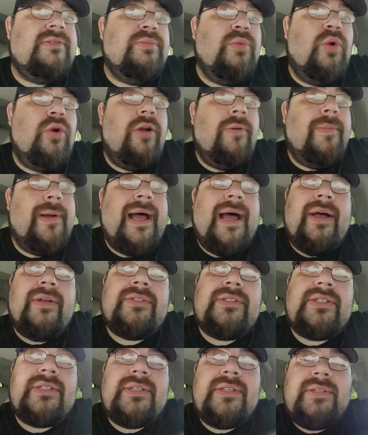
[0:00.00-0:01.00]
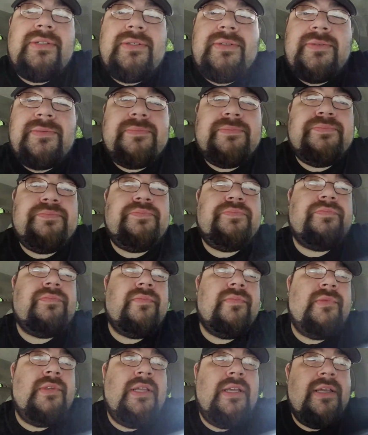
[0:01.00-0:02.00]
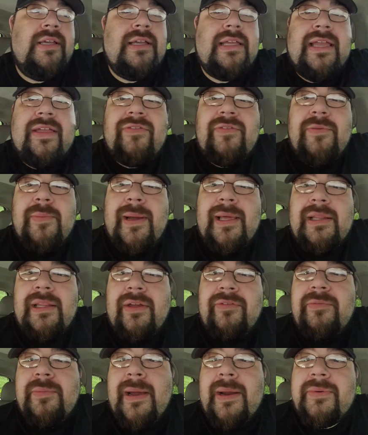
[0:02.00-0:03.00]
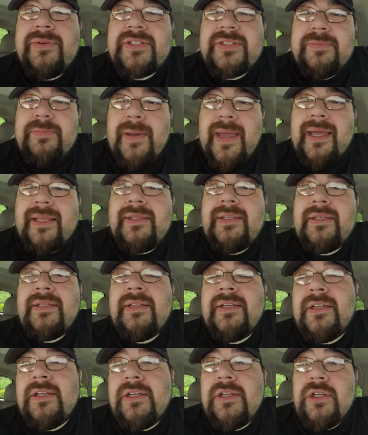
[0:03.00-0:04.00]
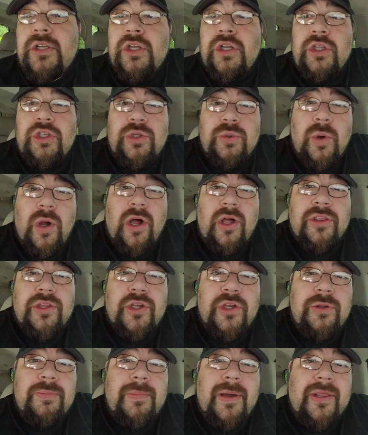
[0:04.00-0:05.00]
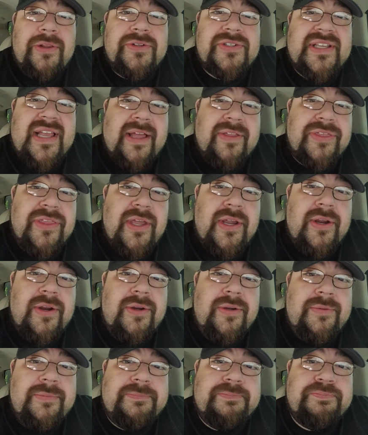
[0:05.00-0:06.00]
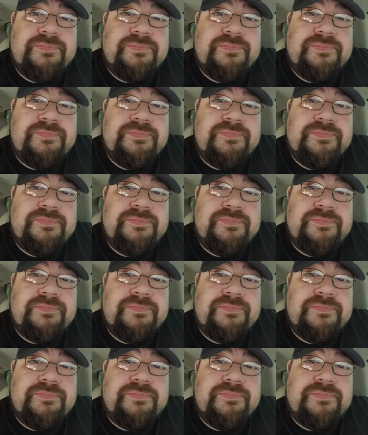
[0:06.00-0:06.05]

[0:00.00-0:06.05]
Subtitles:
more about giving my love and my respect to all the good mothers out there